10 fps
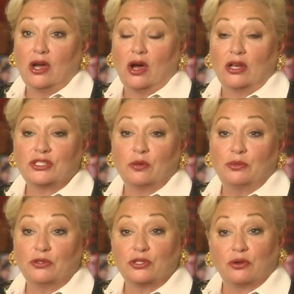Also
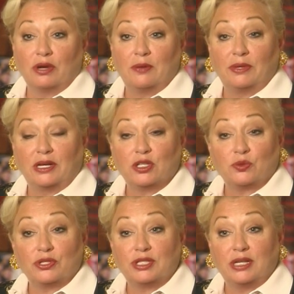boots are great because
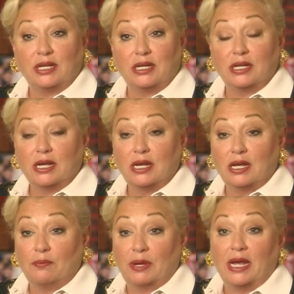we're seeing
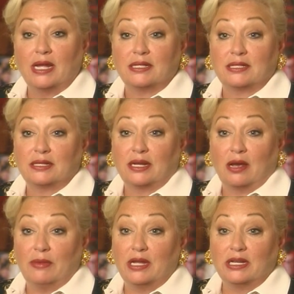pants
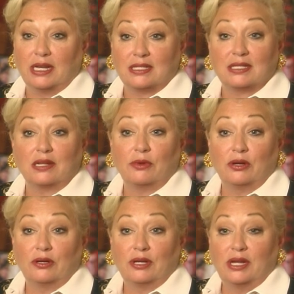come in and get
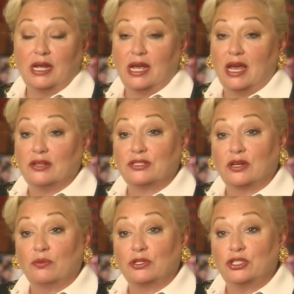slimmer. And
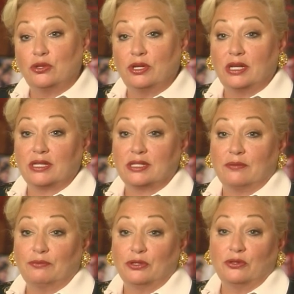so with tunics
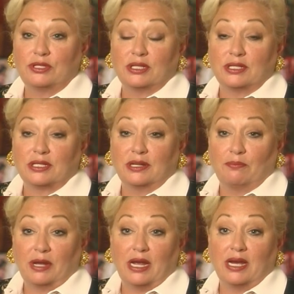and boots and slim
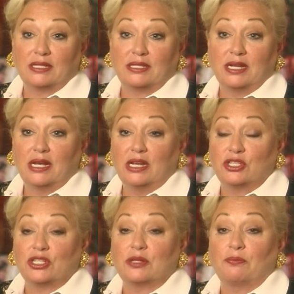pants, it's
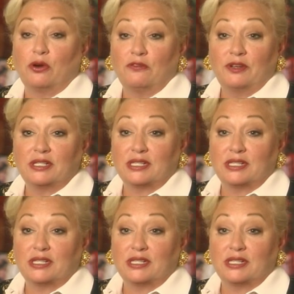just the perfect